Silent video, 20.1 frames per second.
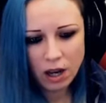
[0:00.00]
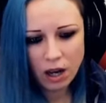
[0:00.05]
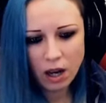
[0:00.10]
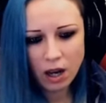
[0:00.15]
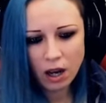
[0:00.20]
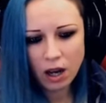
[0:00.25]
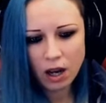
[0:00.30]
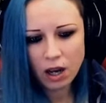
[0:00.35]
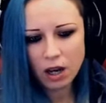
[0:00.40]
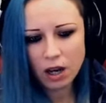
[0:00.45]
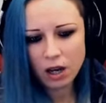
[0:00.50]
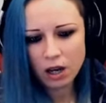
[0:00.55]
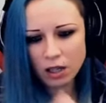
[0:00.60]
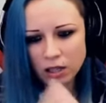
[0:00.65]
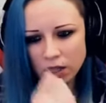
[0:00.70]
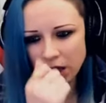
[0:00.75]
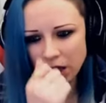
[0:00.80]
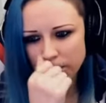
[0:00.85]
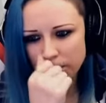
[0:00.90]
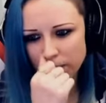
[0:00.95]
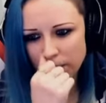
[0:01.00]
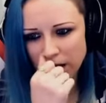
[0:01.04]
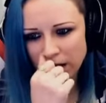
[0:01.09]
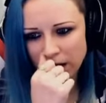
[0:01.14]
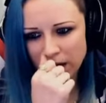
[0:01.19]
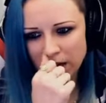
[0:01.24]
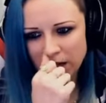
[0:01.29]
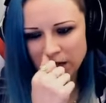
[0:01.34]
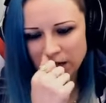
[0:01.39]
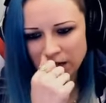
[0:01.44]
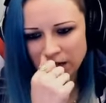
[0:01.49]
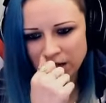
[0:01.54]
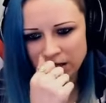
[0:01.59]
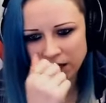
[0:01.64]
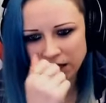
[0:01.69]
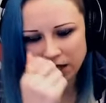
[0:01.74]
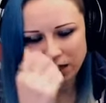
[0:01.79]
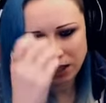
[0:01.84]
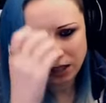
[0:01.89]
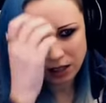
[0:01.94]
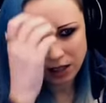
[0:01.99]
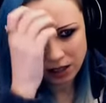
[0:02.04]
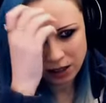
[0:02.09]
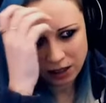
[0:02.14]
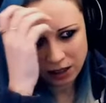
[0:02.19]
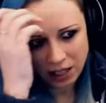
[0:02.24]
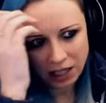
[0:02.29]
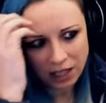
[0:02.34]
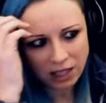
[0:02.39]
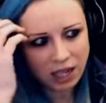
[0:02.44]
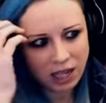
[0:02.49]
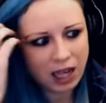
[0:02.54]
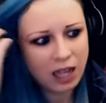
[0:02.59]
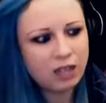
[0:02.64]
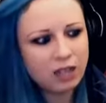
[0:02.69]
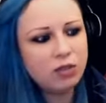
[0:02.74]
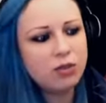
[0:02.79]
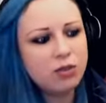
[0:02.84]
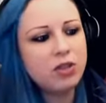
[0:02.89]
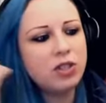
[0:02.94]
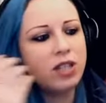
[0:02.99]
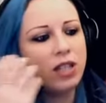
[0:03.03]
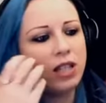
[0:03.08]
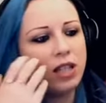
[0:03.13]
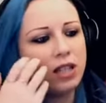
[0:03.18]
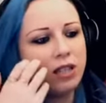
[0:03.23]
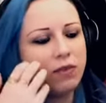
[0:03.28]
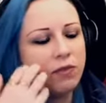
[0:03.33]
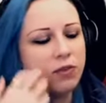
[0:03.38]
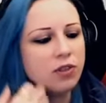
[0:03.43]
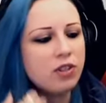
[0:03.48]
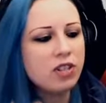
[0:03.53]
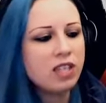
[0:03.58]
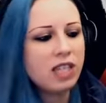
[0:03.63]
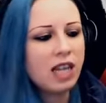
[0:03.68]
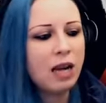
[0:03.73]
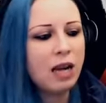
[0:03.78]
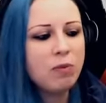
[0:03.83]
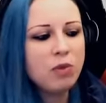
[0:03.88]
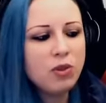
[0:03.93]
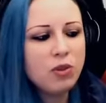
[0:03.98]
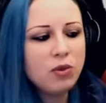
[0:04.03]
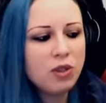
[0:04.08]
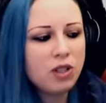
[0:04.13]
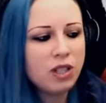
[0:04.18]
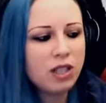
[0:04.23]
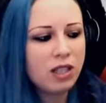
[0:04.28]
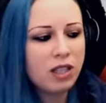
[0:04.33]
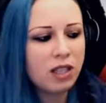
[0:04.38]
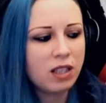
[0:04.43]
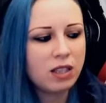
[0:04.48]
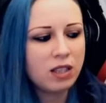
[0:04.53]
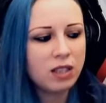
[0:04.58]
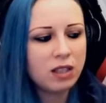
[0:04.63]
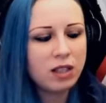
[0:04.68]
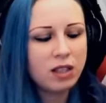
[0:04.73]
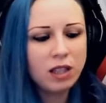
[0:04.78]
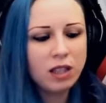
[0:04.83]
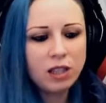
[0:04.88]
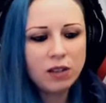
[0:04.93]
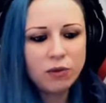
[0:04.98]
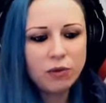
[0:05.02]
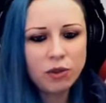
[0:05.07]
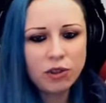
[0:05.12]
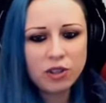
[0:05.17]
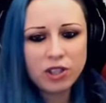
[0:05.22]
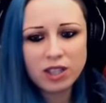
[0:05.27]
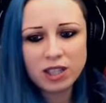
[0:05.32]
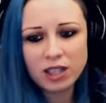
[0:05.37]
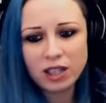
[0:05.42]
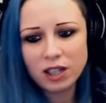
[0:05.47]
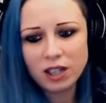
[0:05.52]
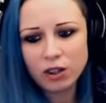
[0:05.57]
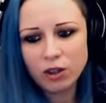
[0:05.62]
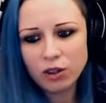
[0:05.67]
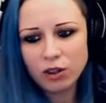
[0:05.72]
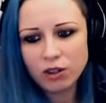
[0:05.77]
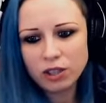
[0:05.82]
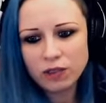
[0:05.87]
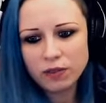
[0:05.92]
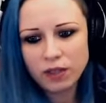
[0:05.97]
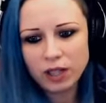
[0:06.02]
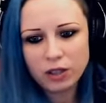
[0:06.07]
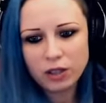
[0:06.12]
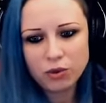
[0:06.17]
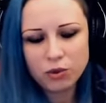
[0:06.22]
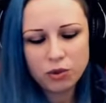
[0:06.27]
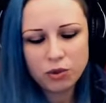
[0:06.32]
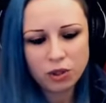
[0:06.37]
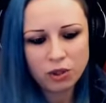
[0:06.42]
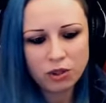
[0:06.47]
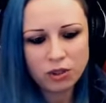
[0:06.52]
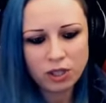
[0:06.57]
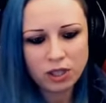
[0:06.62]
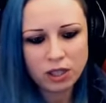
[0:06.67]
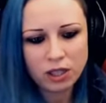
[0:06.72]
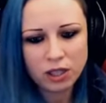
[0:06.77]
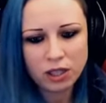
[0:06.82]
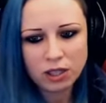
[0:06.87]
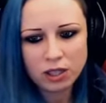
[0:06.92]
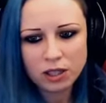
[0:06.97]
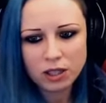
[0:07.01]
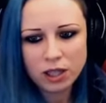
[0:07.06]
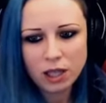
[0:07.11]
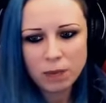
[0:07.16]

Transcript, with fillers: Uh, depends. Uh, that's hard to say. For some you need, for uh, other one you don't need.